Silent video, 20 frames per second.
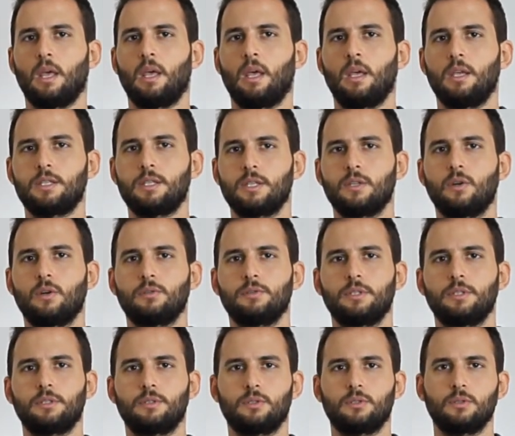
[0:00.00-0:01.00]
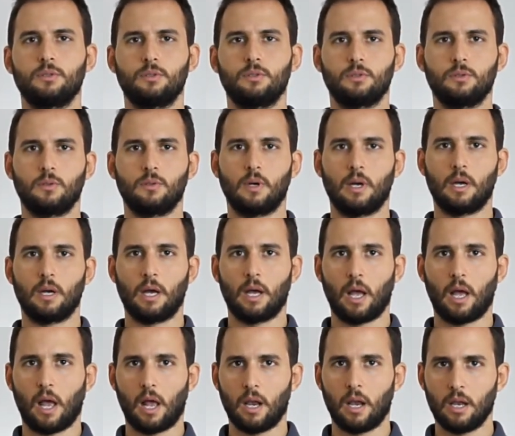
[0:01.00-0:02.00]
is in order to
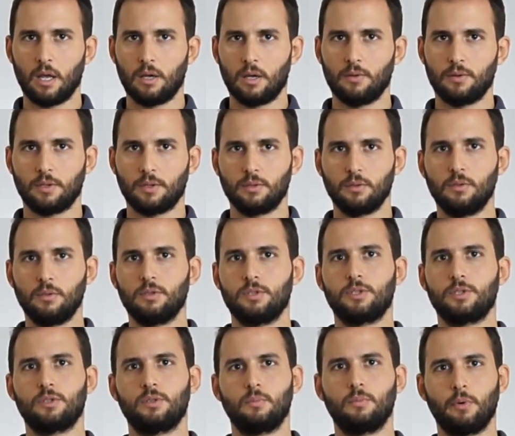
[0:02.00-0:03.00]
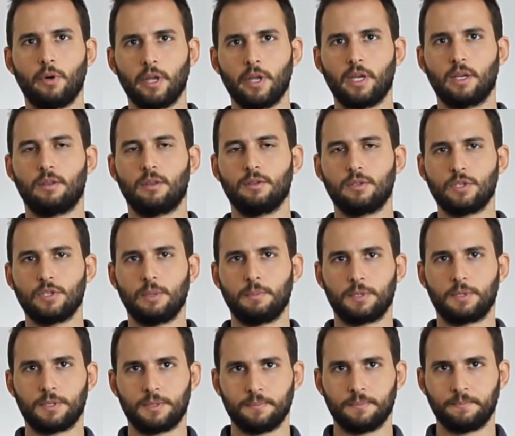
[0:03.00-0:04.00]
allow the tools to break the
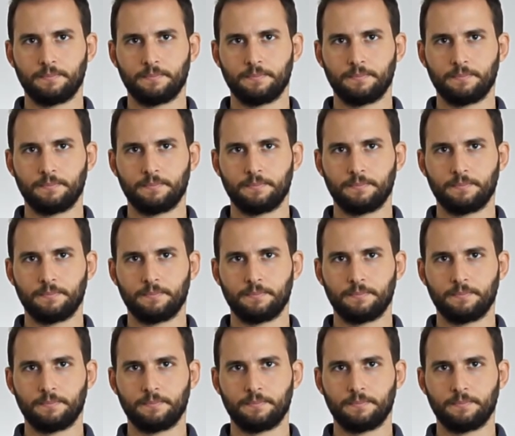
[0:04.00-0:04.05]
chips.